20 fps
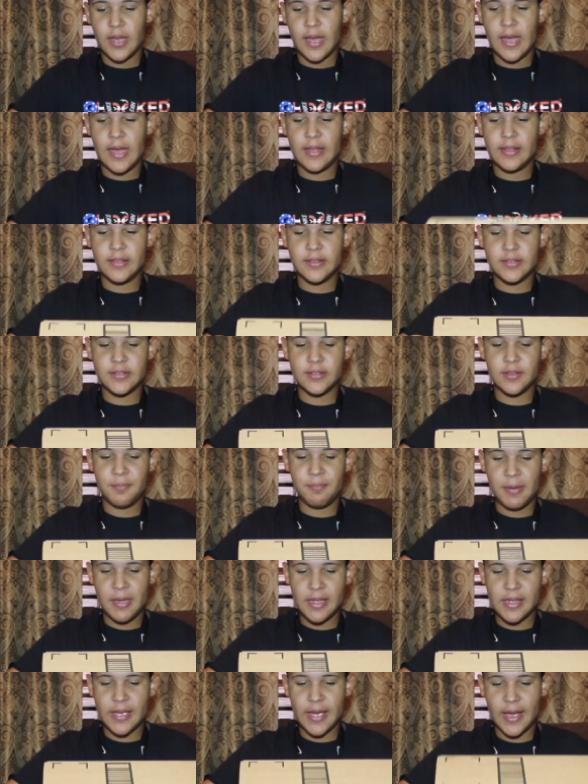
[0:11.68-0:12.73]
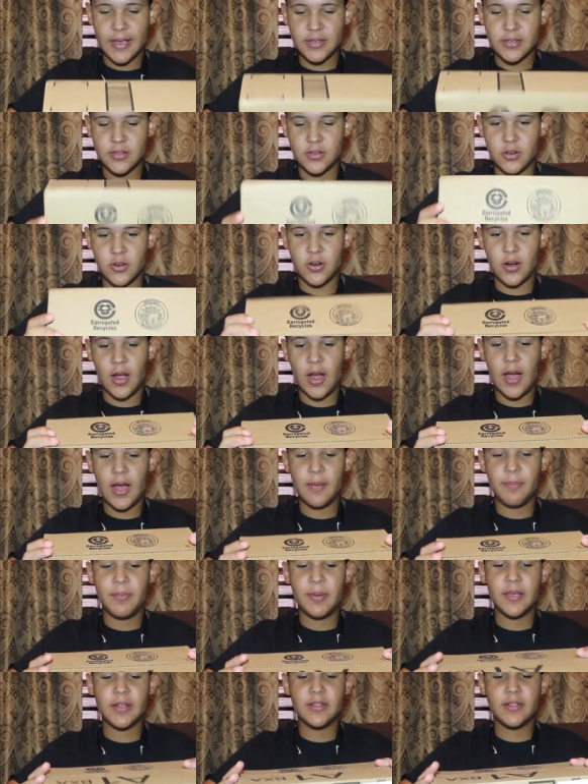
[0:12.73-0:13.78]
and this is a bait caster. I
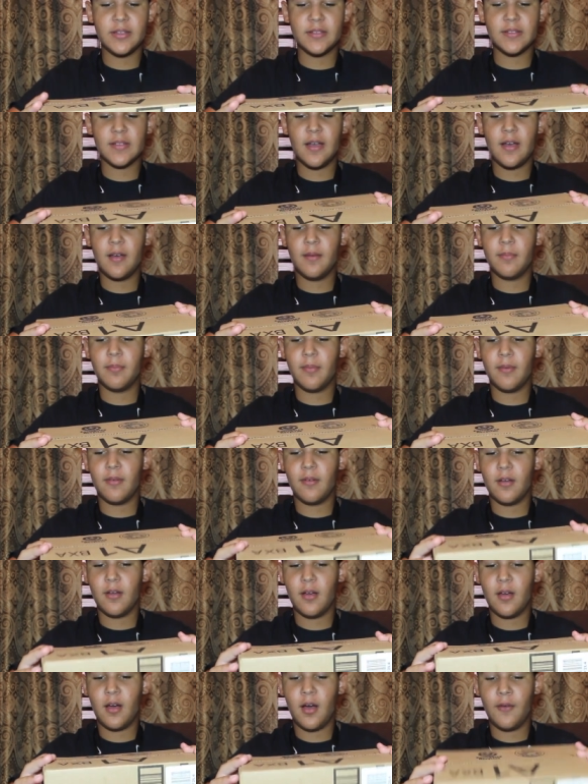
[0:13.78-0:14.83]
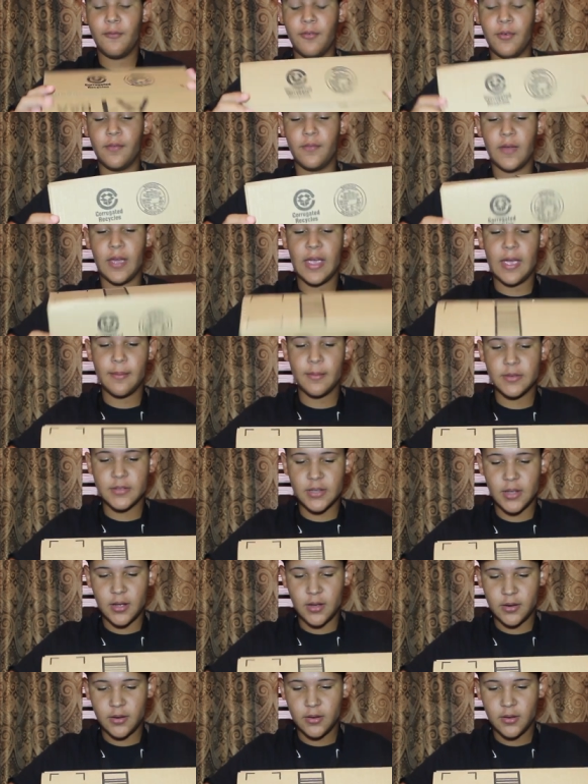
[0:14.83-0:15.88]
picked this up off of
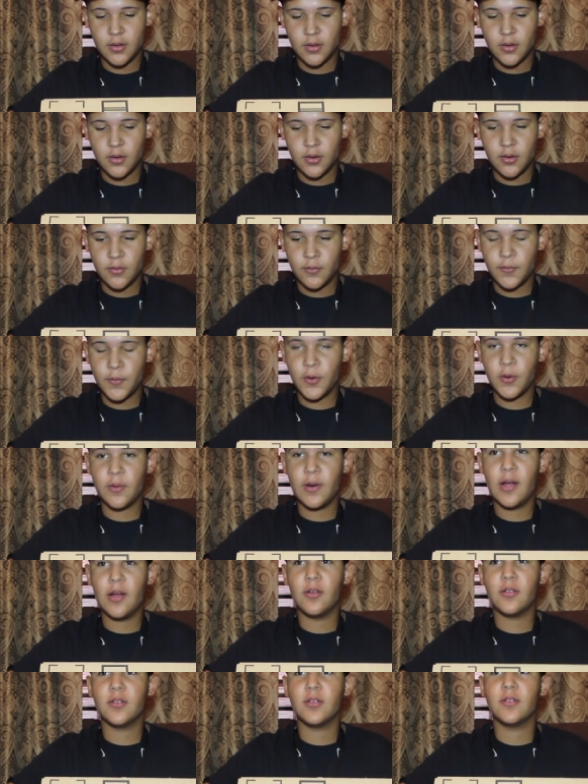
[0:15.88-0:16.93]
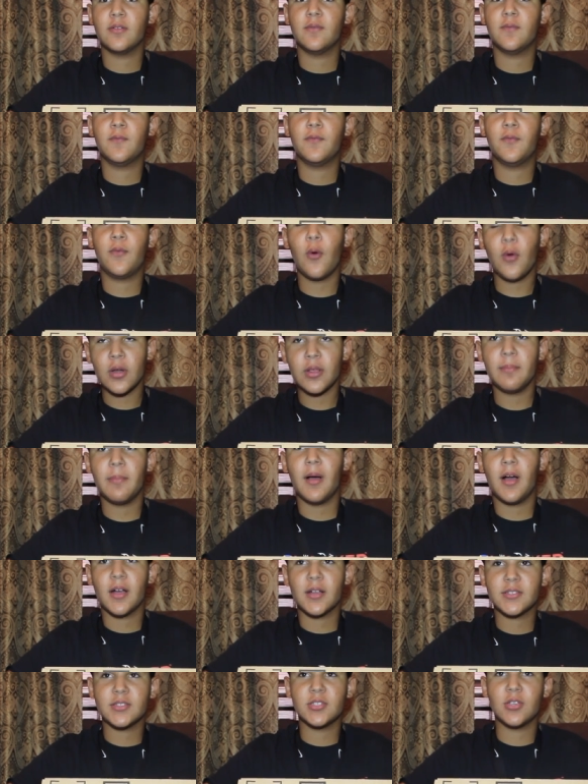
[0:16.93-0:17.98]
Amazon for around 40
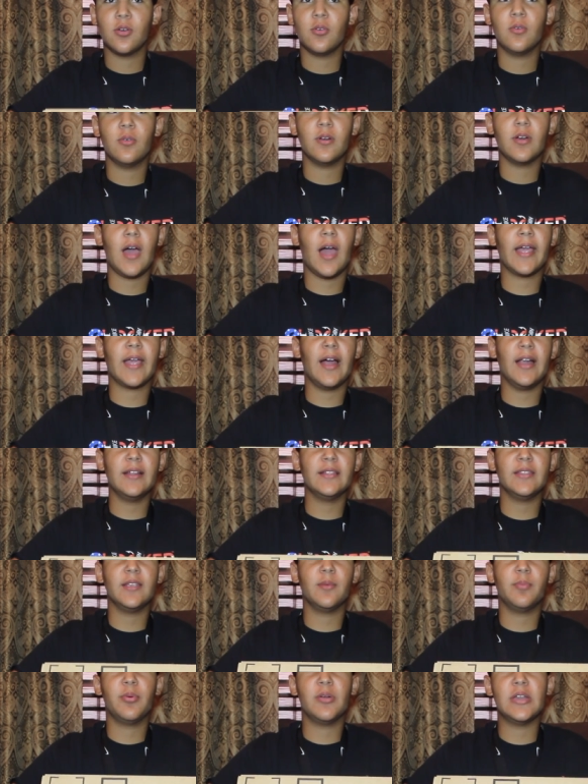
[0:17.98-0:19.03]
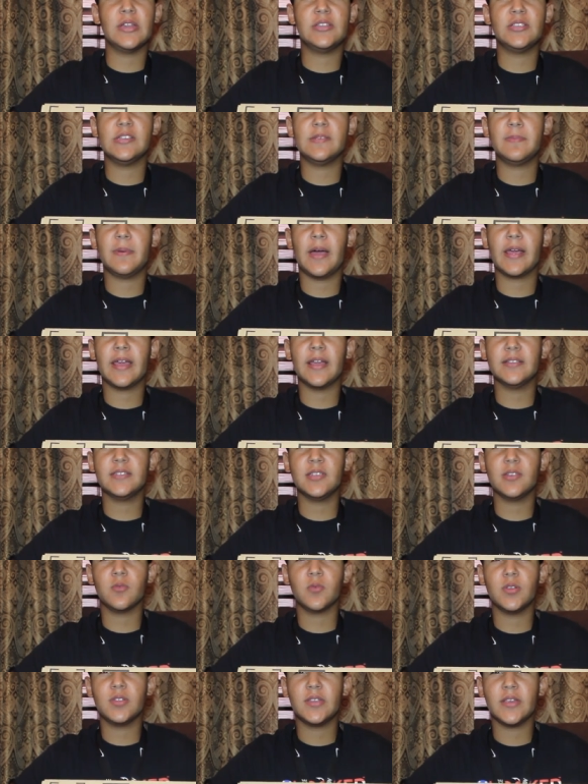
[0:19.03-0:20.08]
bucks so I got it there pretty cheap. I guess
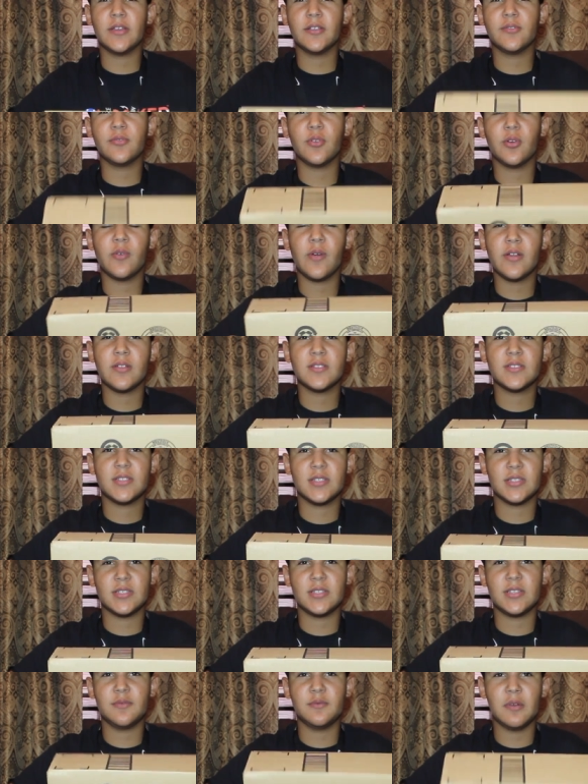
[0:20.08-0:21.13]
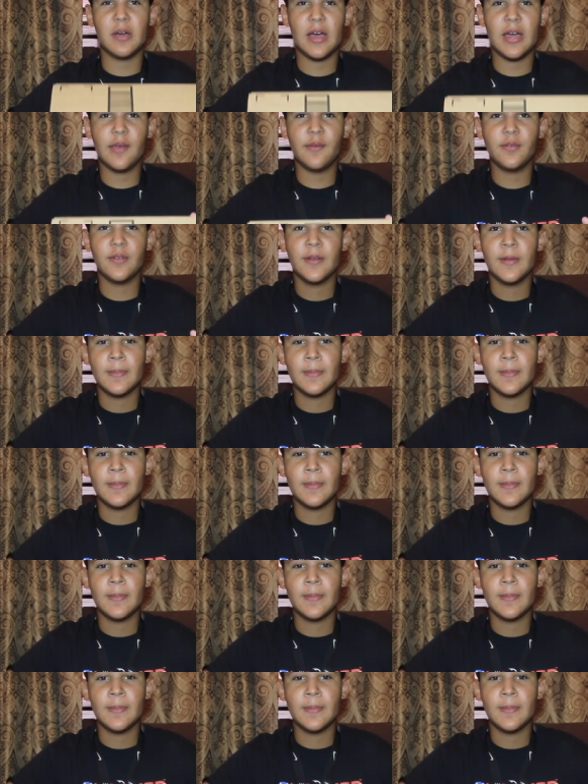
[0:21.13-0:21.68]
it retails for around 65 I